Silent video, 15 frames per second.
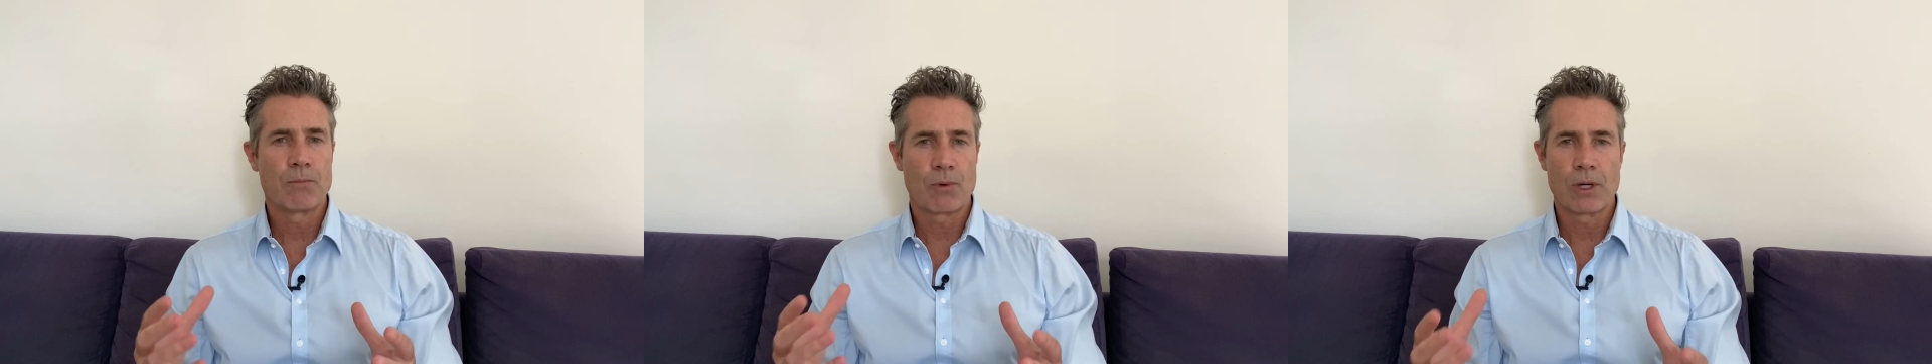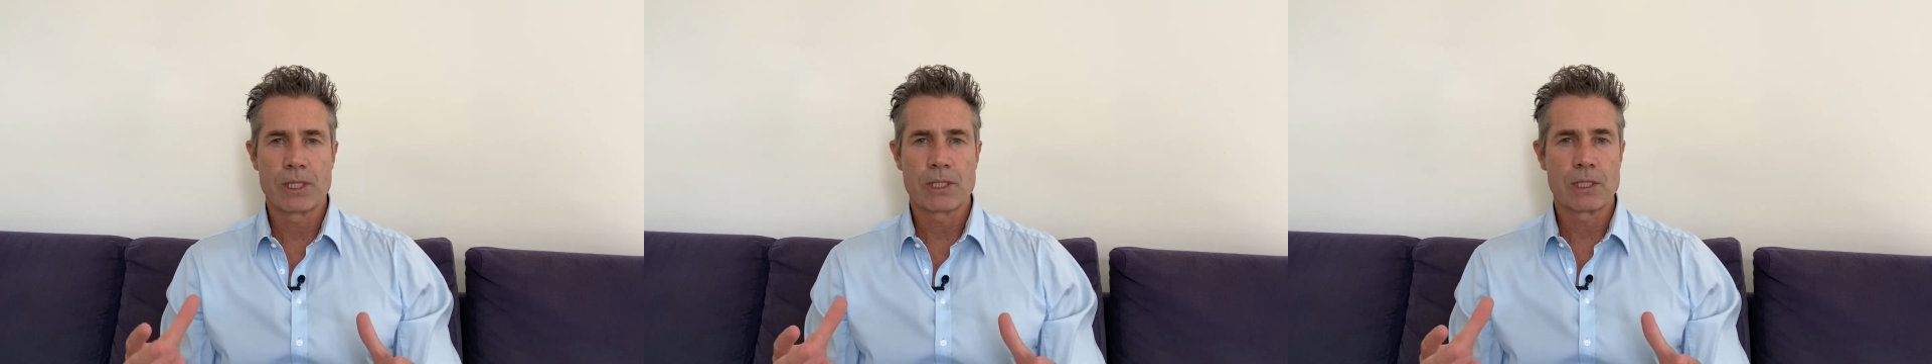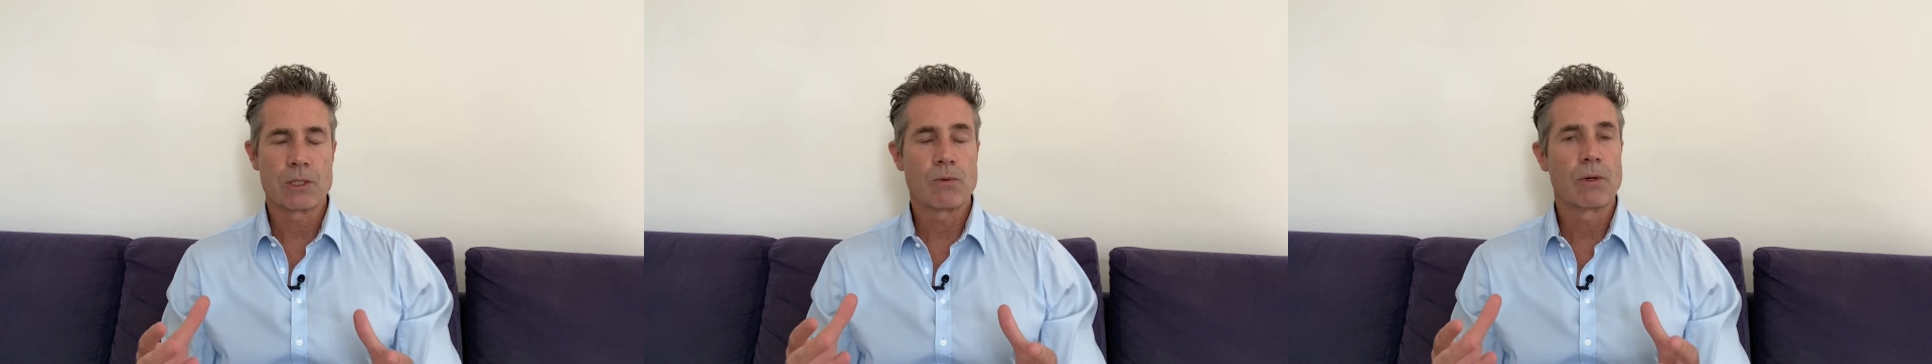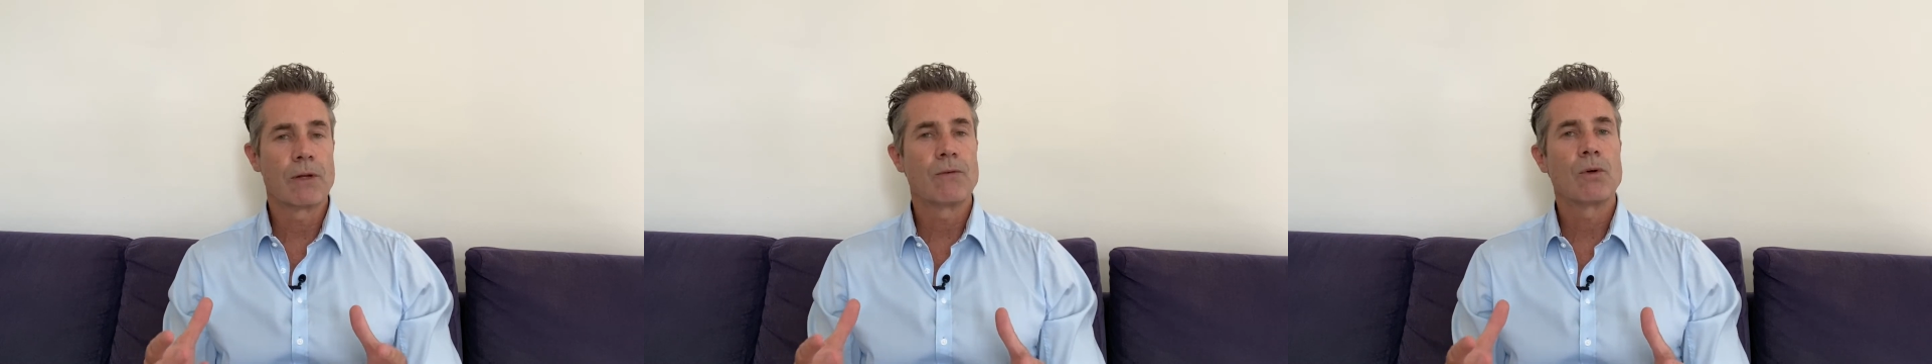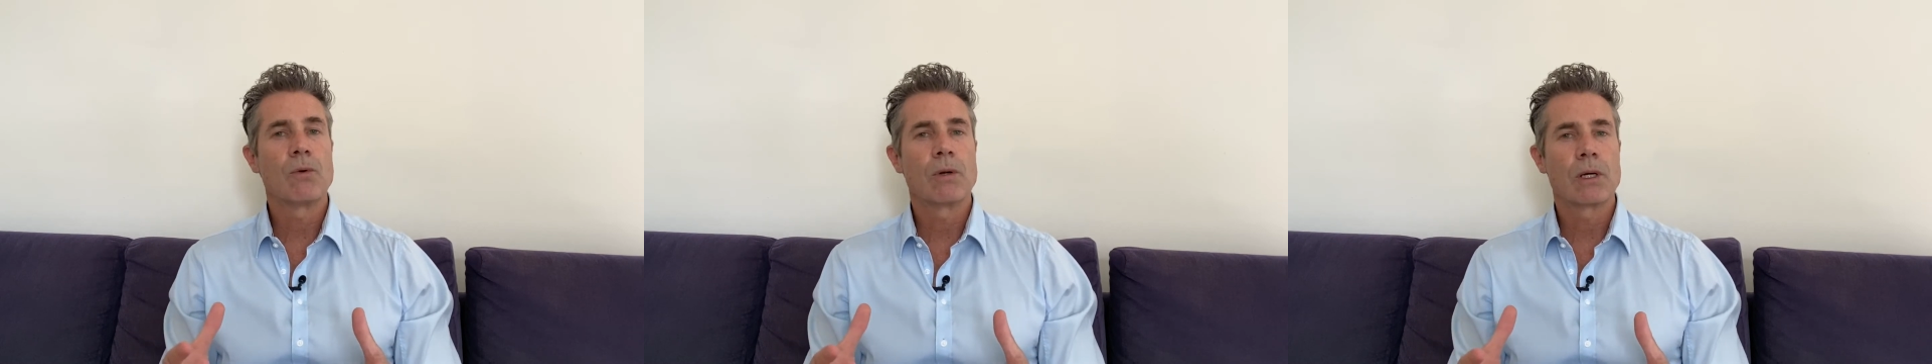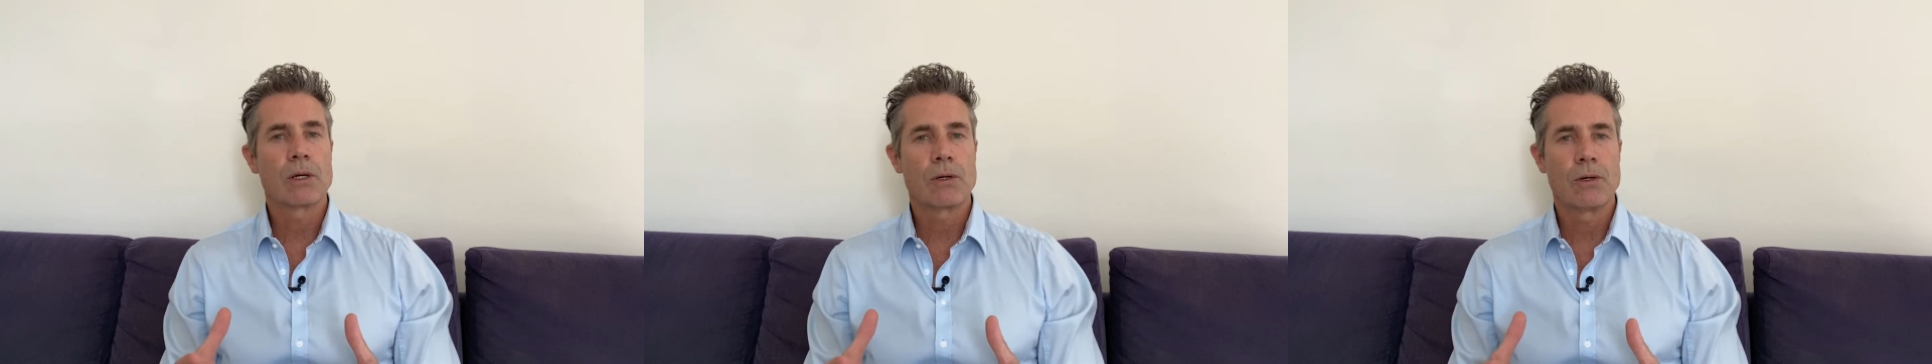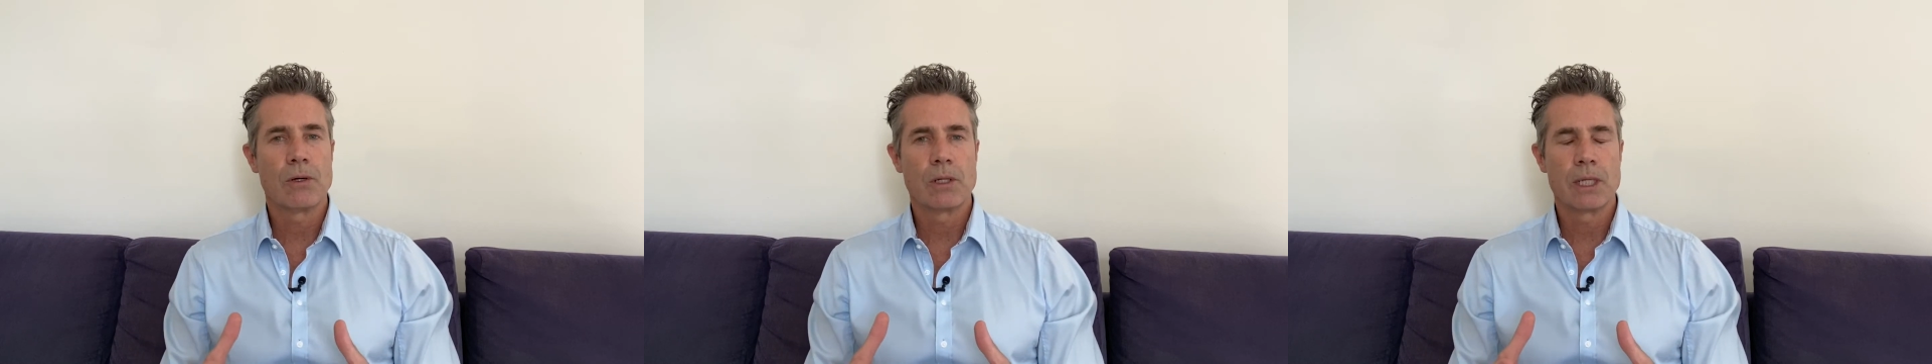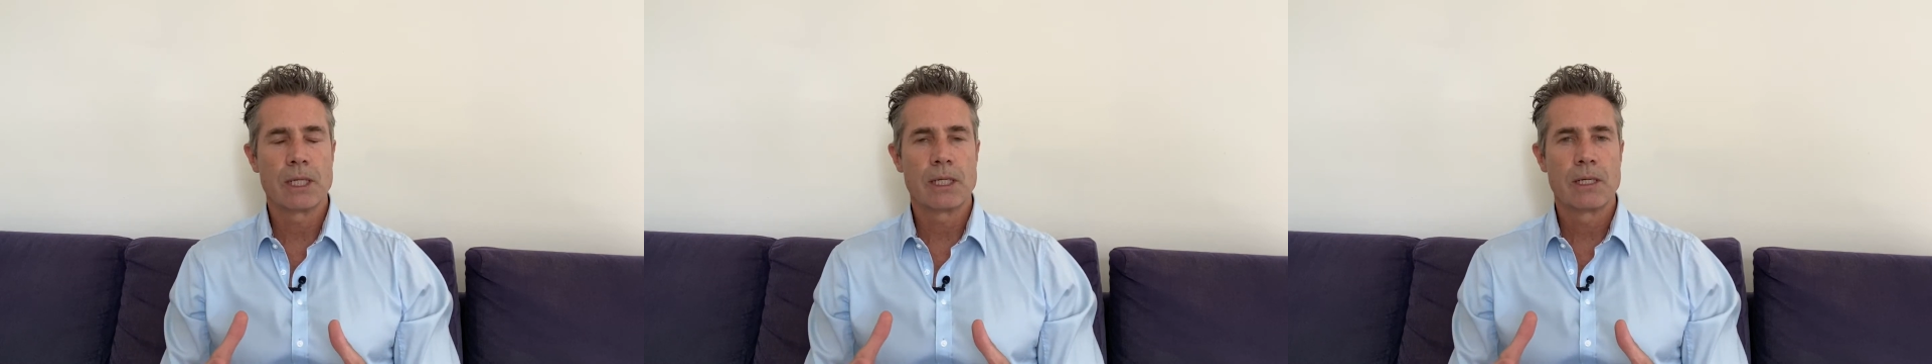presence, whatever you want to
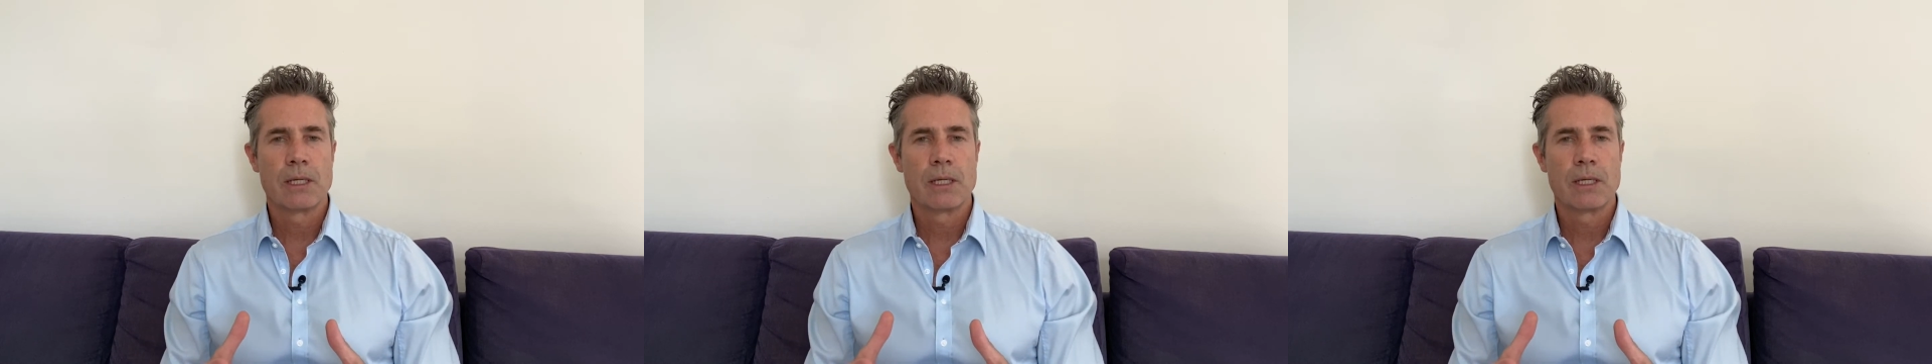call it.